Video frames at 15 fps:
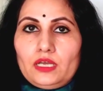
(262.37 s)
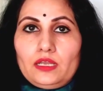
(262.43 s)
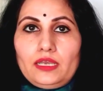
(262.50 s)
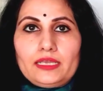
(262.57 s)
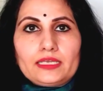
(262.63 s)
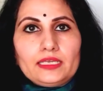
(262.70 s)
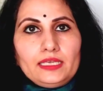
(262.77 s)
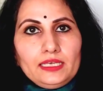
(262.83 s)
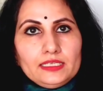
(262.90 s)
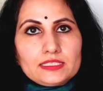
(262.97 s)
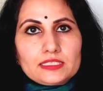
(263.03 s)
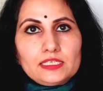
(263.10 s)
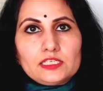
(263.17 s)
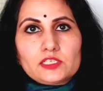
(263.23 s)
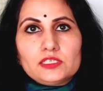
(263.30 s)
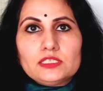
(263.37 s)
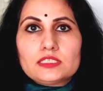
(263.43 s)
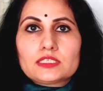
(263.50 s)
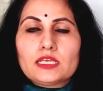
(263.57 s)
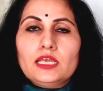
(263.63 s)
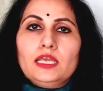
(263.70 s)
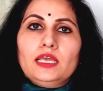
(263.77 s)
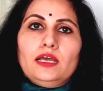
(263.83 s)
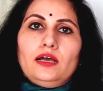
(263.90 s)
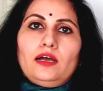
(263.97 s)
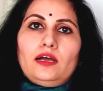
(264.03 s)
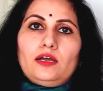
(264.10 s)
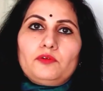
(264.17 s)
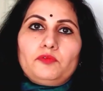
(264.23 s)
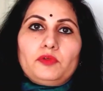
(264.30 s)
like hill stations,
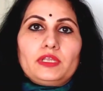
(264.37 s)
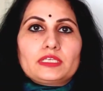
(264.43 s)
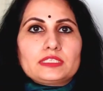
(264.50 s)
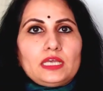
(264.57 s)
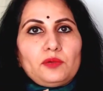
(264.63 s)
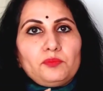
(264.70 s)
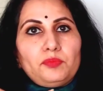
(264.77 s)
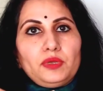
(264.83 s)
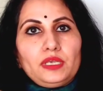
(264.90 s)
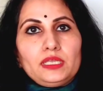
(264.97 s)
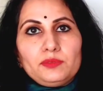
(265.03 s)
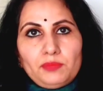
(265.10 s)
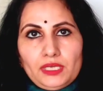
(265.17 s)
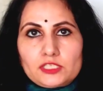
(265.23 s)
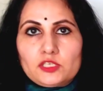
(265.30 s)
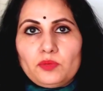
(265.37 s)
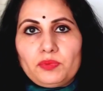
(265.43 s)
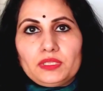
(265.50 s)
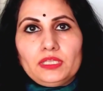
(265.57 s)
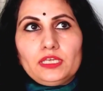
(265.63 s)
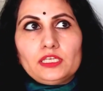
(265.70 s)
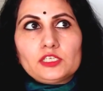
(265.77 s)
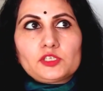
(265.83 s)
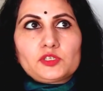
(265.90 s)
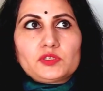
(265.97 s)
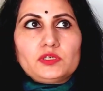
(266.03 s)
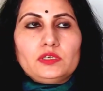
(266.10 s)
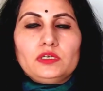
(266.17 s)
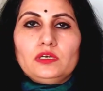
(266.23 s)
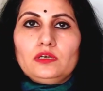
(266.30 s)
for example Himachal Pradesh,
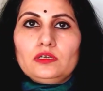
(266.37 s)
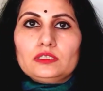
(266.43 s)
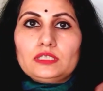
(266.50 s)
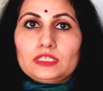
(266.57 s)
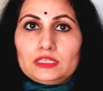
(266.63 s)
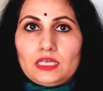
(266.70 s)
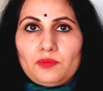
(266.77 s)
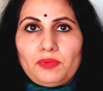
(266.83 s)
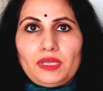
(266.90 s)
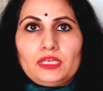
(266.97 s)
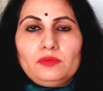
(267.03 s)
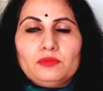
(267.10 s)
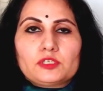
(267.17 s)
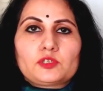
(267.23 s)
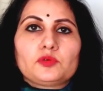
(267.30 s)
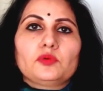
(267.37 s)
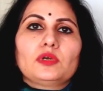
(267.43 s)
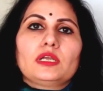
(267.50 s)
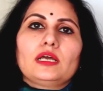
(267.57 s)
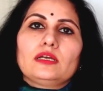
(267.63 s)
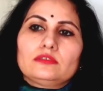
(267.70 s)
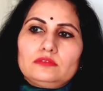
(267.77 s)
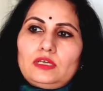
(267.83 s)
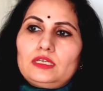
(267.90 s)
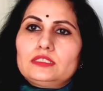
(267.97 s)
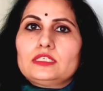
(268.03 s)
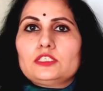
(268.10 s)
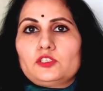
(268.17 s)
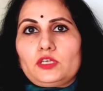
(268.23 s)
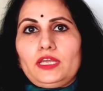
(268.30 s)
Tattapani, Mashogra are
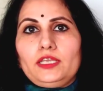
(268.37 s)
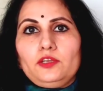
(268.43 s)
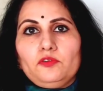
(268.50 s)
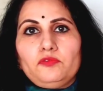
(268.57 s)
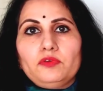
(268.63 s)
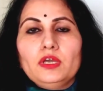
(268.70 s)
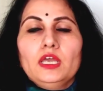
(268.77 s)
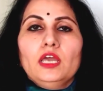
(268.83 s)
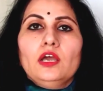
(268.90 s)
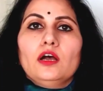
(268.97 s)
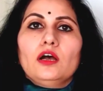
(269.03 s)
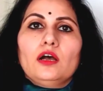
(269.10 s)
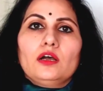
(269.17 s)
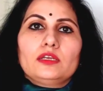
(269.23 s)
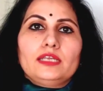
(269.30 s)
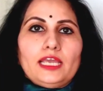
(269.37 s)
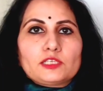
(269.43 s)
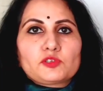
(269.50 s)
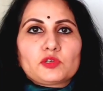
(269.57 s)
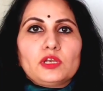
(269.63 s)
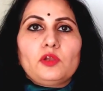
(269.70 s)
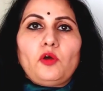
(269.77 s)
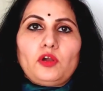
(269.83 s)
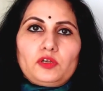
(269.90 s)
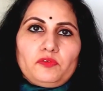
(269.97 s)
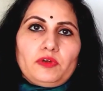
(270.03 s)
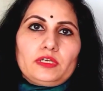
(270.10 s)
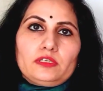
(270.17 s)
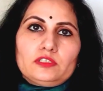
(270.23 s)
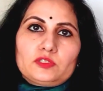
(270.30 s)
such kind of natural hot
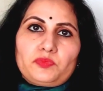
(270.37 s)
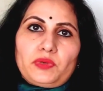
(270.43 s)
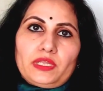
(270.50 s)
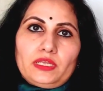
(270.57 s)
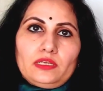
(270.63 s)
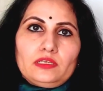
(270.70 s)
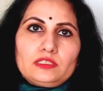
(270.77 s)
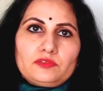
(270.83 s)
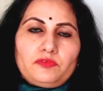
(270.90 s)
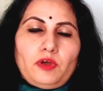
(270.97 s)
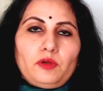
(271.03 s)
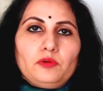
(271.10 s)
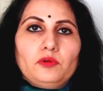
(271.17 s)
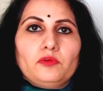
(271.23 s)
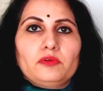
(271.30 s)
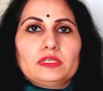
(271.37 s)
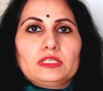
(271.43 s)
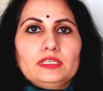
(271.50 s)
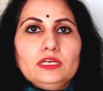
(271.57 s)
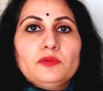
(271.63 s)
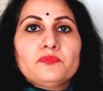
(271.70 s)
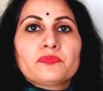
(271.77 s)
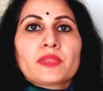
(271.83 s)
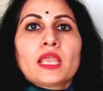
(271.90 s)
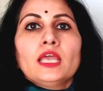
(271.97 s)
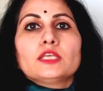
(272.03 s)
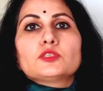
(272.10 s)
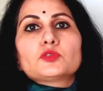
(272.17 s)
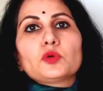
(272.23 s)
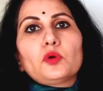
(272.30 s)
water spring is found over there.
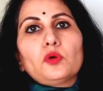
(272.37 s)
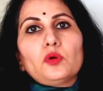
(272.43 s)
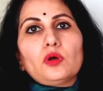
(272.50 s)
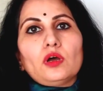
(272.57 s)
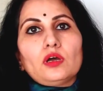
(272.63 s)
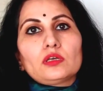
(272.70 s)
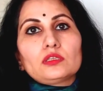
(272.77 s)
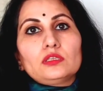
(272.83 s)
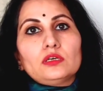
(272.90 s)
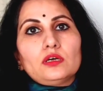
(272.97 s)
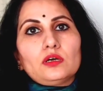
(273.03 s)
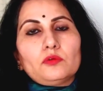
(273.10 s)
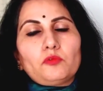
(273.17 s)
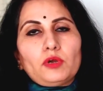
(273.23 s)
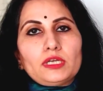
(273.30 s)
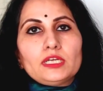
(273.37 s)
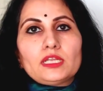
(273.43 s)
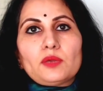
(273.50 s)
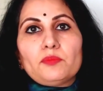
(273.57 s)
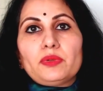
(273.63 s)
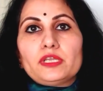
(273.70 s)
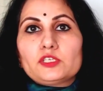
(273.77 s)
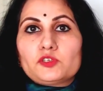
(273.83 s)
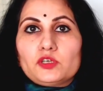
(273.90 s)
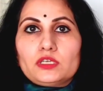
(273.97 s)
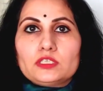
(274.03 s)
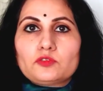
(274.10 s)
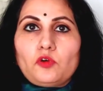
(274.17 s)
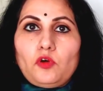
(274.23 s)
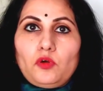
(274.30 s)
So the water temperature
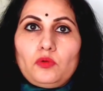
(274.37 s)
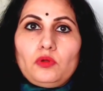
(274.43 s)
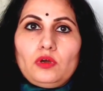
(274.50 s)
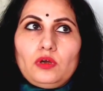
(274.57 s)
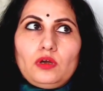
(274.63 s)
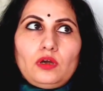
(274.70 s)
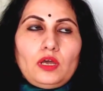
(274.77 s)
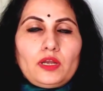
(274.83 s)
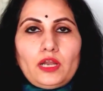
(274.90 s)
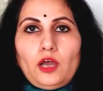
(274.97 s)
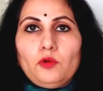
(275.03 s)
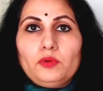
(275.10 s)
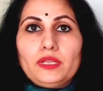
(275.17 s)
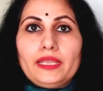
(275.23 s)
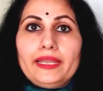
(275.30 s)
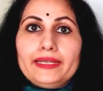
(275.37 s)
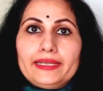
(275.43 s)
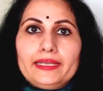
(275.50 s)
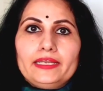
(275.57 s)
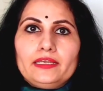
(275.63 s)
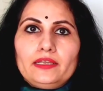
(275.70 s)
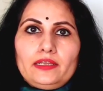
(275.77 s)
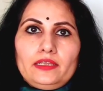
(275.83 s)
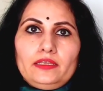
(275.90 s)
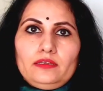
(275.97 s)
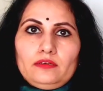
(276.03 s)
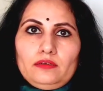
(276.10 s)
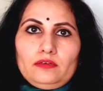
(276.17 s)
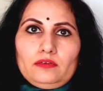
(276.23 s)
is all around 80 degree